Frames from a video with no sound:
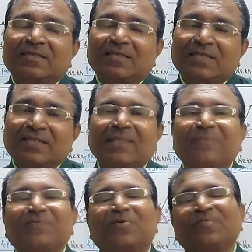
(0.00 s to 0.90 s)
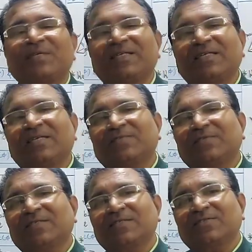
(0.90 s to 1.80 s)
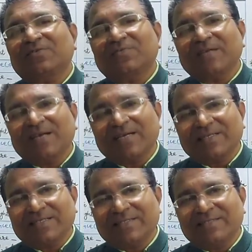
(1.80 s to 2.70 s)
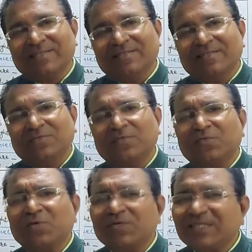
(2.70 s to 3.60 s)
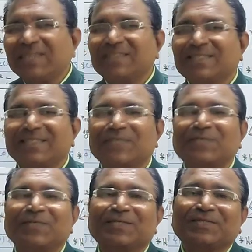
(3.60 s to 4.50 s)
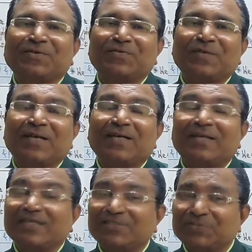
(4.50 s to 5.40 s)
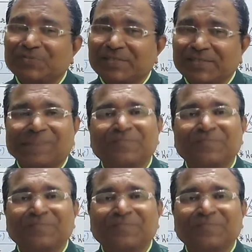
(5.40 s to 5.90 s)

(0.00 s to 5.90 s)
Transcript: concept of interference of light. What is interference of light actually?